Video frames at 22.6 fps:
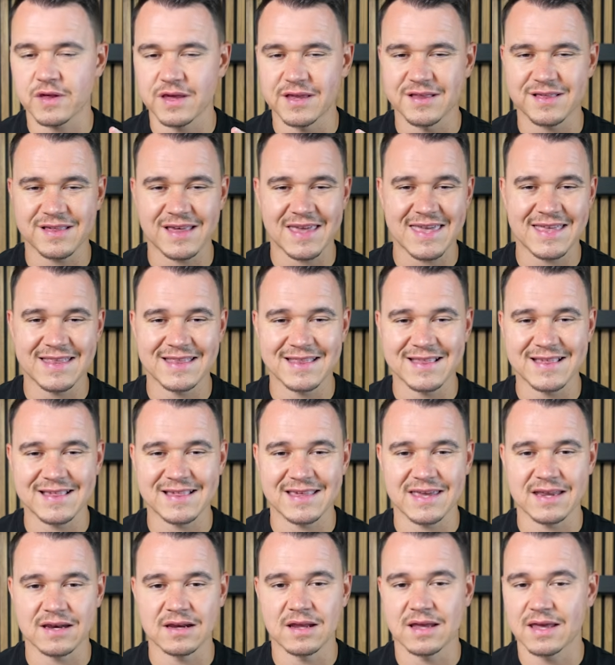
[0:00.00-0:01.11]
It's
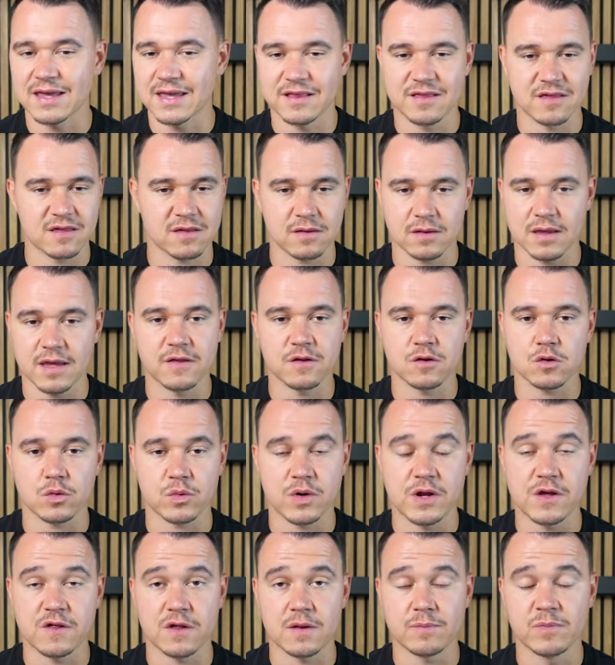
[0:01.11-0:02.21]
insane. It's
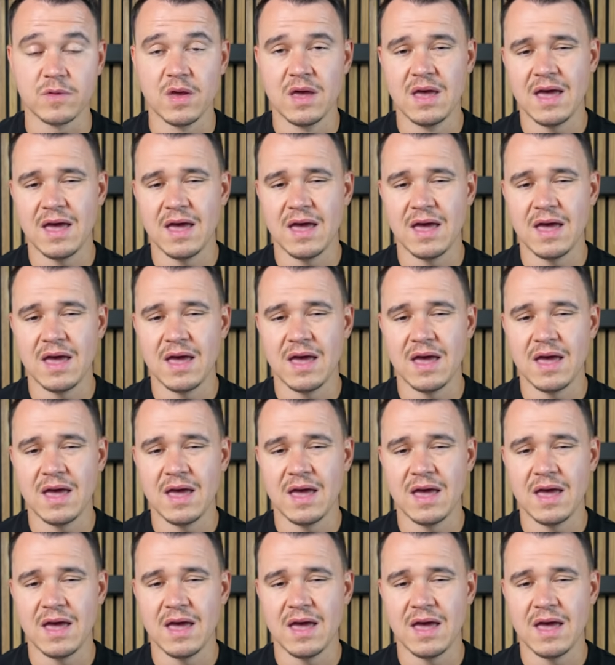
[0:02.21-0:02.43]
crazy.